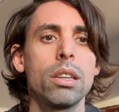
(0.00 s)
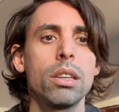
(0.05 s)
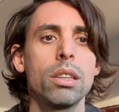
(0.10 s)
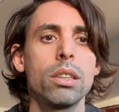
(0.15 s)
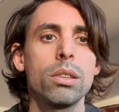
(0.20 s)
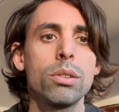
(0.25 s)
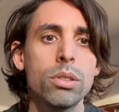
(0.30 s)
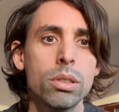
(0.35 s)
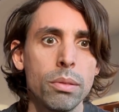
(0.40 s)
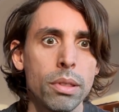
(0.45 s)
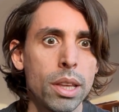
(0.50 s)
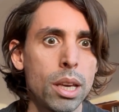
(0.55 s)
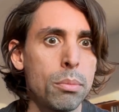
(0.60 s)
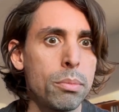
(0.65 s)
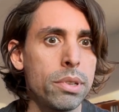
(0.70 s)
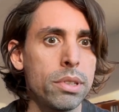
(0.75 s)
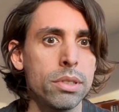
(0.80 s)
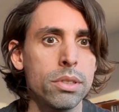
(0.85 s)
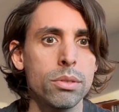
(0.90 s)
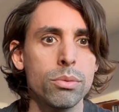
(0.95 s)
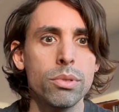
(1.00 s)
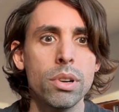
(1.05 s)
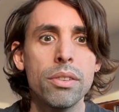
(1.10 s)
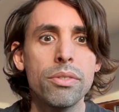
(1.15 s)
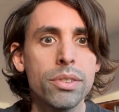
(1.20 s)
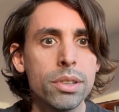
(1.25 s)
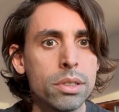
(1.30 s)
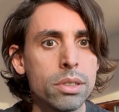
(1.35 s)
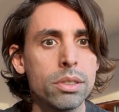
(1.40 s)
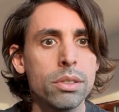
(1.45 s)
using them as
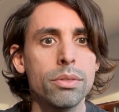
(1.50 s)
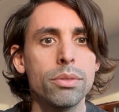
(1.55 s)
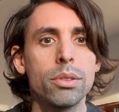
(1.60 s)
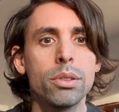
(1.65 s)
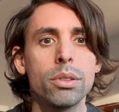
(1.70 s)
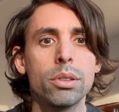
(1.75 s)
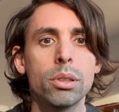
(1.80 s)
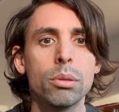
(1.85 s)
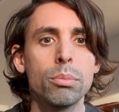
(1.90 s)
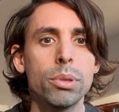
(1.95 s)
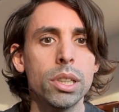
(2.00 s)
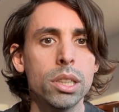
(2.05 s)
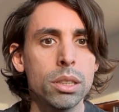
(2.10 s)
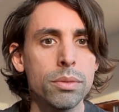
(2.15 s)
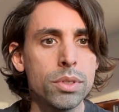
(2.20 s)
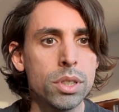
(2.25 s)
reference for comparative